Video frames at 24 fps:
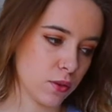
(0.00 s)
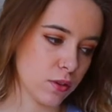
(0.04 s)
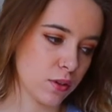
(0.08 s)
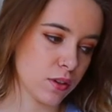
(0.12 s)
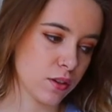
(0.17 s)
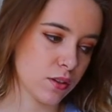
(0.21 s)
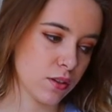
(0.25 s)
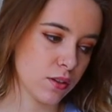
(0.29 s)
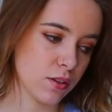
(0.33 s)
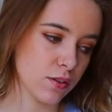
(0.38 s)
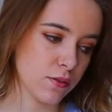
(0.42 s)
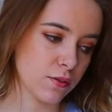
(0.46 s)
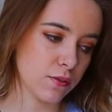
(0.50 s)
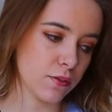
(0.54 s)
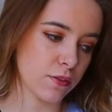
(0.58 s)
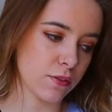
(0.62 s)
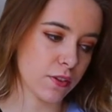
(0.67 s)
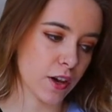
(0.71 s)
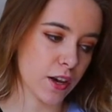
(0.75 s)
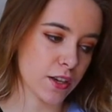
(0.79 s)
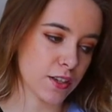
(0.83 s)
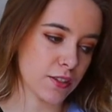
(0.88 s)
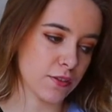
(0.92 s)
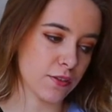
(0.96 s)

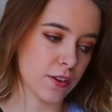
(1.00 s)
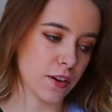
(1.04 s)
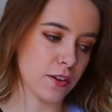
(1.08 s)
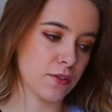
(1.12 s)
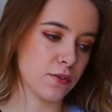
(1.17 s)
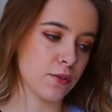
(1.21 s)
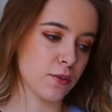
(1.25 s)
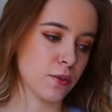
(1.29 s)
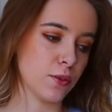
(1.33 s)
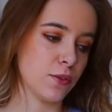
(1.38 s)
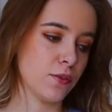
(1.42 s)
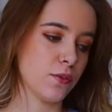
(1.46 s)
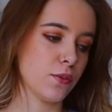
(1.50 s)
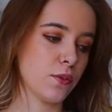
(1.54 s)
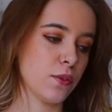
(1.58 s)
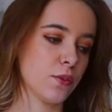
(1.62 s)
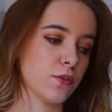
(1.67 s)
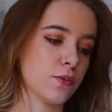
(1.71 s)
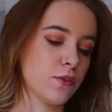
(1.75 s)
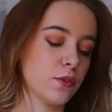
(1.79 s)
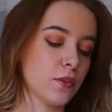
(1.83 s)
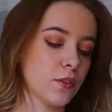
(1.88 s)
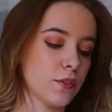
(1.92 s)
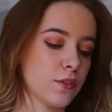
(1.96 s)
35 to 44,
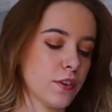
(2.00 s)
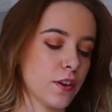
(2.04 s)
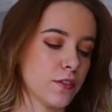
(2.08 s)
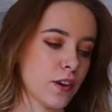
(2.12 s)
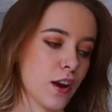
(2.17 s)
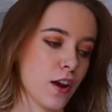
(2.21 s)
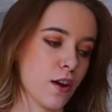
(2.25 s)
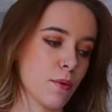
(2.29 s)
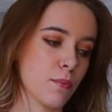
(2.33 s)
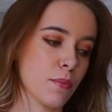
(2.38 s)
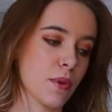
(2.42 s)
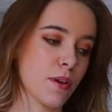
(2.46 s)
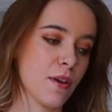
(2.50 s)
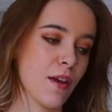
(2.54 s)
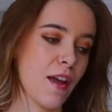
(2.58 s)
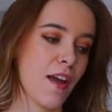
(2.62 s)
45 and up.